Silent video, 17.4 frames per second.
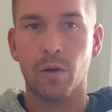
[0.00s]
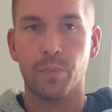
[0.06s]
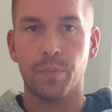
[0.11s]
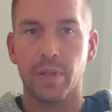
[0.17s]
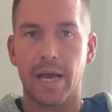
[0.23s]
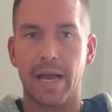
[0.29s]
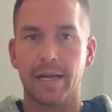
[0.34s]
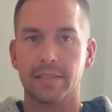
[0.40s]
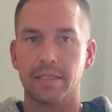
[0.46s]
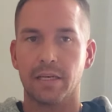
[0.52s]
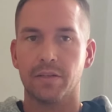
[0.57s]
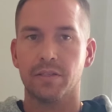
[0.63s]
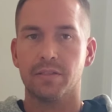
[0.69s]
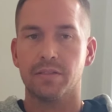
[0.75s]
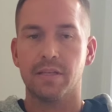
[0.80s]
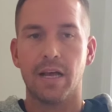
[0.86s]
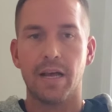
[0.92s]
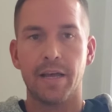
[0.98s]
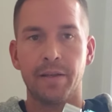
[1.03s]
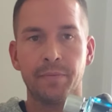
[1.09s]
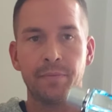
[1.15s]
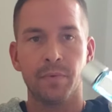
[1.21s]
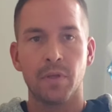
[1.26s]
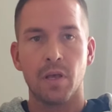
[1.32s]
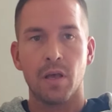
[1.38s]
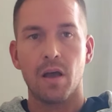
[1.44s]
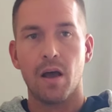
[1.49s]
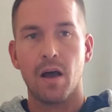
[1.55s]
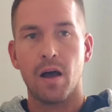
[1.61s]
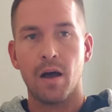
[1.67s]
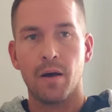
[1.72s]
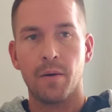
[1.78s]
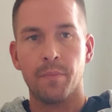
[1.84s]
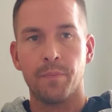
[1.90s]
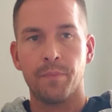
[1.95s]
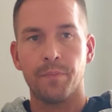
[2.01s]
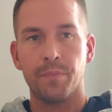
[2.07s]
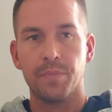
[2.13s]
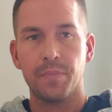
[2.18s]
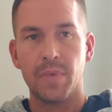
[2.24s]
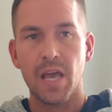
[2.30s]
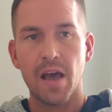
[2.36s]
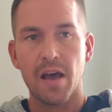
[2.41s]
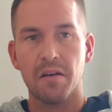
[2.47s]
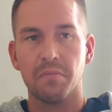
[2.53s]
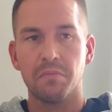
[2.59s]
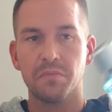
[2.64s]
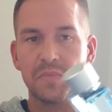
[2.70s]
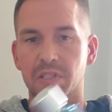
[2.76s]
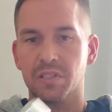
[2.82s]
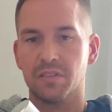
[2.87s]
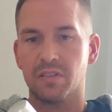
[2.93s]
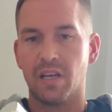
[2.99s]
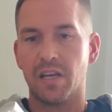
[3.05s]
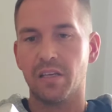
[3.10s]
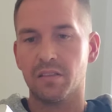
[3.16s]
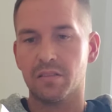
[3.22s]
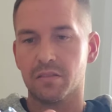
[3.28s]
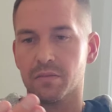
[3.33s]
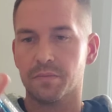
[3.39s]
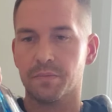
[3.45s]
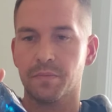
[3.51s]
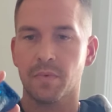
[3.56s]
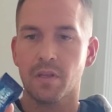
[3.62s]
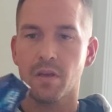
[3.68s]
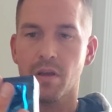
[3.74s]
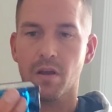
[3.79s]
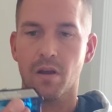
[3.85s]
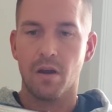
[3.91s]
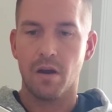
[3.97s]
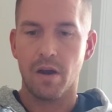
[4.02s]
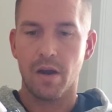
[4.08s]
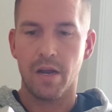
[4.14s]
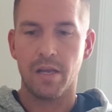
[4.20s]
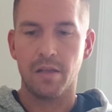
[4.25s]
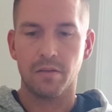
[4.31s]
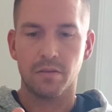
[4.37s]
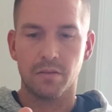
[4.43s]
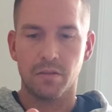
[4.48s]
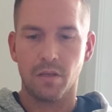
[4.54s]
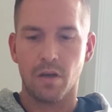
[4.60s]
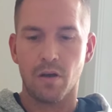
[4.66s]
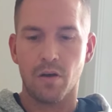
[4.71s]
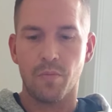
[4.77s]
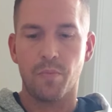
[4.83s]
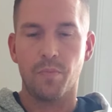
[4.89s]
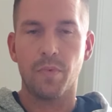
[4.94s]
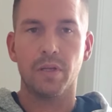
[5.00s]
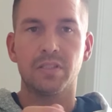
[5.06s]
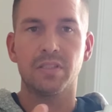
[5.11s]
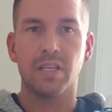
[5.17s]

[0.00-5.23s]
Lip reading: plaque down the side. Yeah, looks nice. All right, so it's